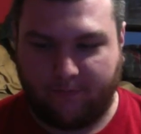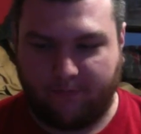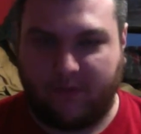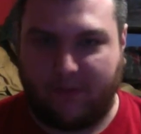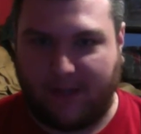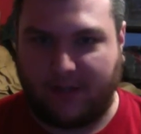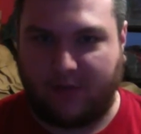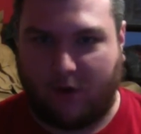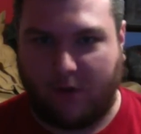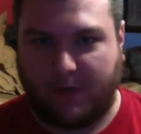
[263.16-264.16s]
it might do
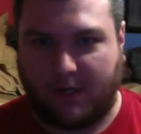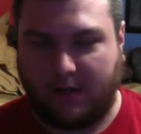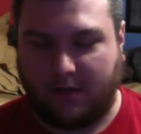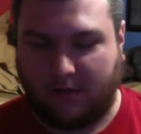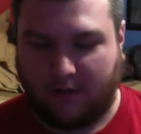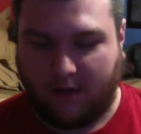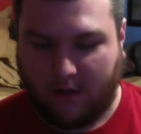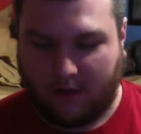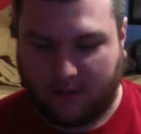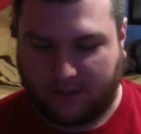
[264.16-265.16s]
armed on.
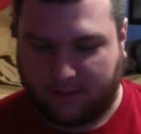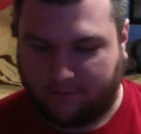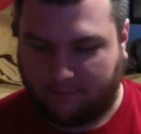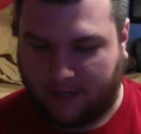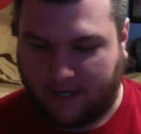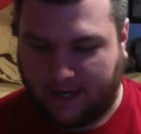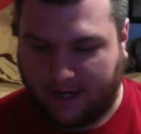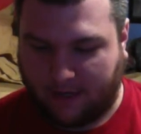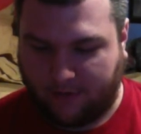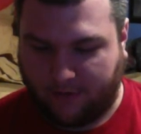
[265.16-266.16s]
Because right
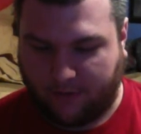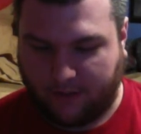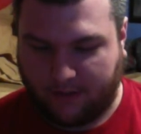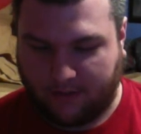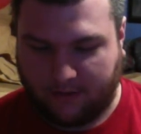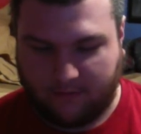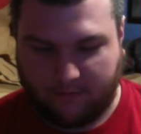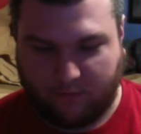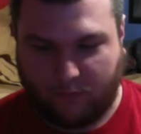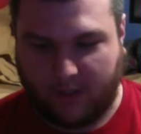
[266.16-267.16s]
now, the only
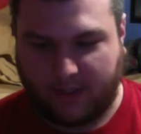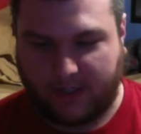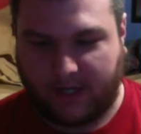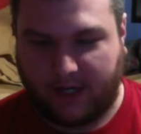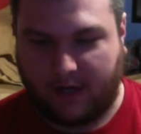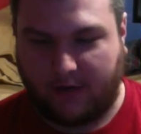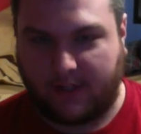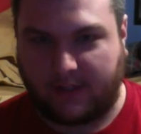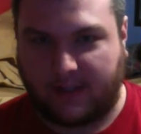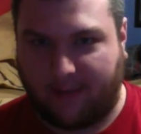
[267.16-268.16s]
ones I hear
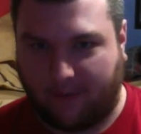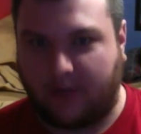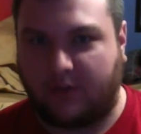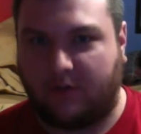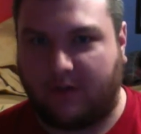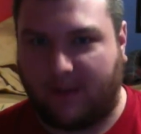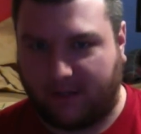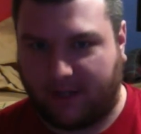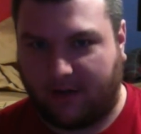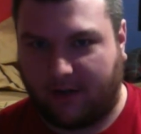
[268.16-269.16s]
is Gaburencho,
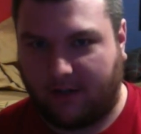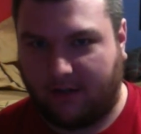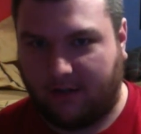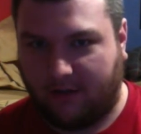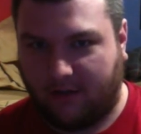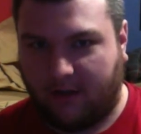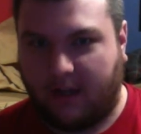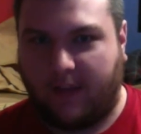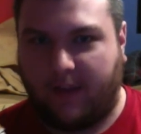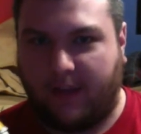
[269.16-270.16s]
Gabutira,
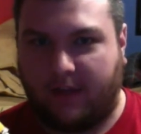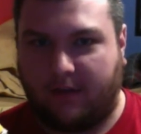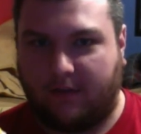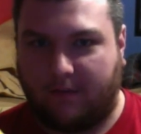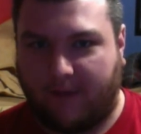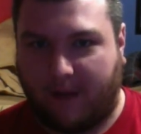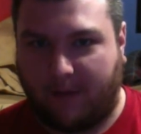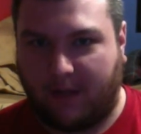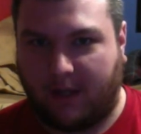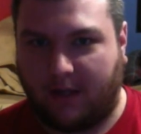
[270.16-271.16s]
and then
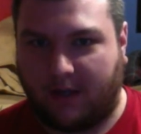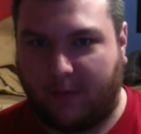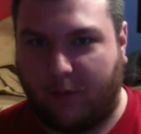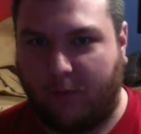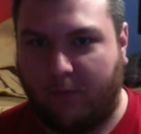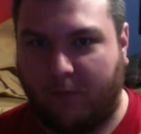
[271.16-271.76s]
Vamala, Kaboom.